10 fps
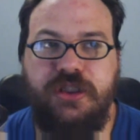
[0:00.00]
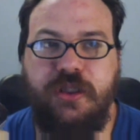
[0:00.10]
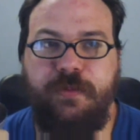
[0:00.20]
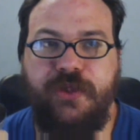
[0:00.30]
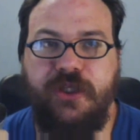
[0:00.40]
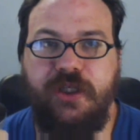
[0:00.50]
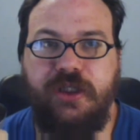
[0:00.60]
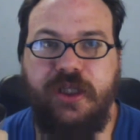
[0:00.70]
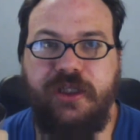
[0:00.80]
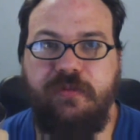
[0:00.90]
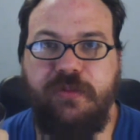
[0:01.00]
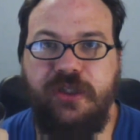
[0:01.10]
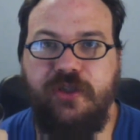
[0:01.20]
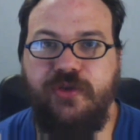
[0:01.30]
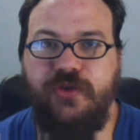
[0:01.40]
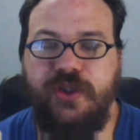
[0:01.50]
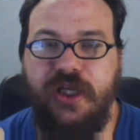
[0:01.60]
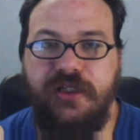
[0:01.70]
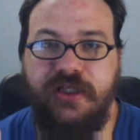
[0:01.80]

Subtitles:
is something that can be used